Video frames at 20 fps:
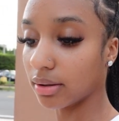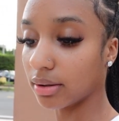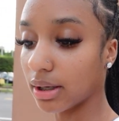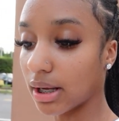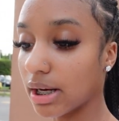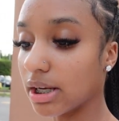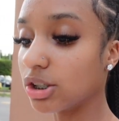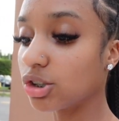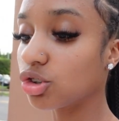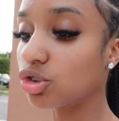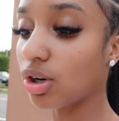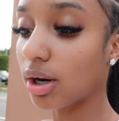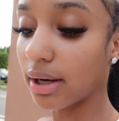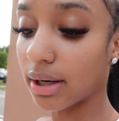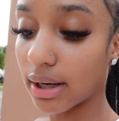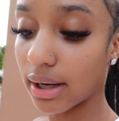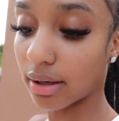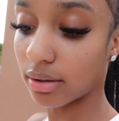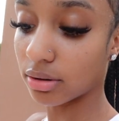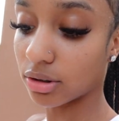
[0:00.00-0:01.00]
and it's
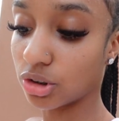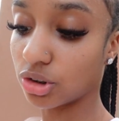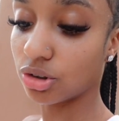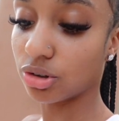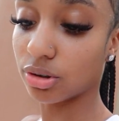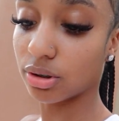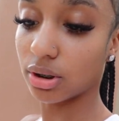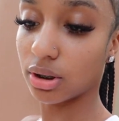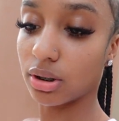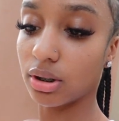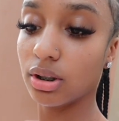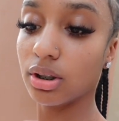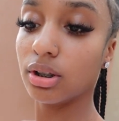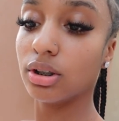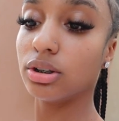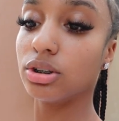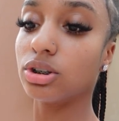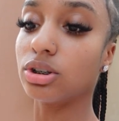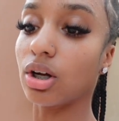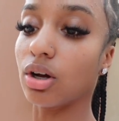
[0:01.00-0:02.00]
straight down the street.
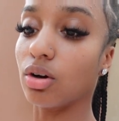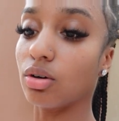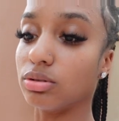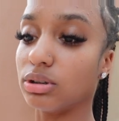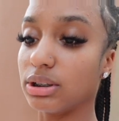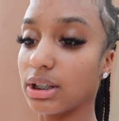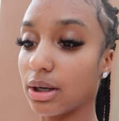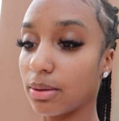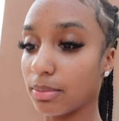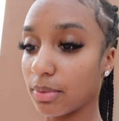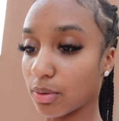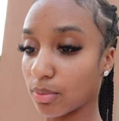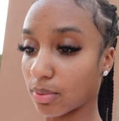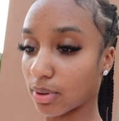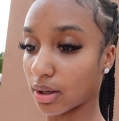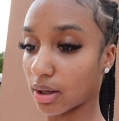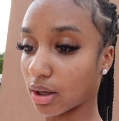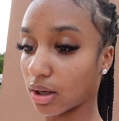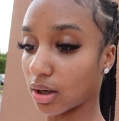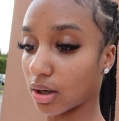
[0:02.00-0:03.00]
So Why tell you put me it
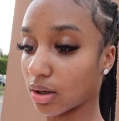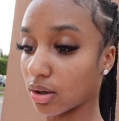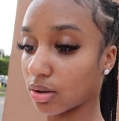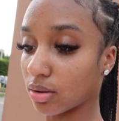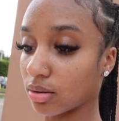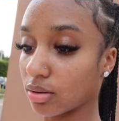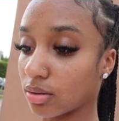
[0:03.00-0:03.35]
in drive?